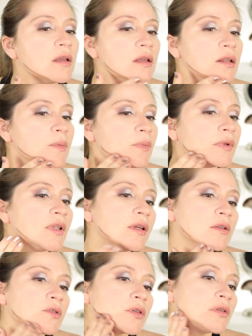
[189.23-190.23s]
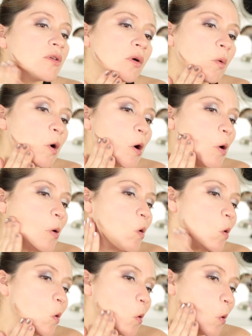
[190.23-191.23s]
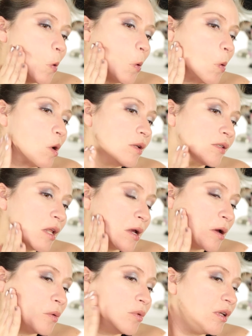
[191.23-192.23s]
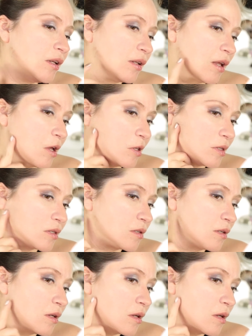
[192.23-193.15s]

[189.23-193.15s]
and it blends so well. It's like a really nice,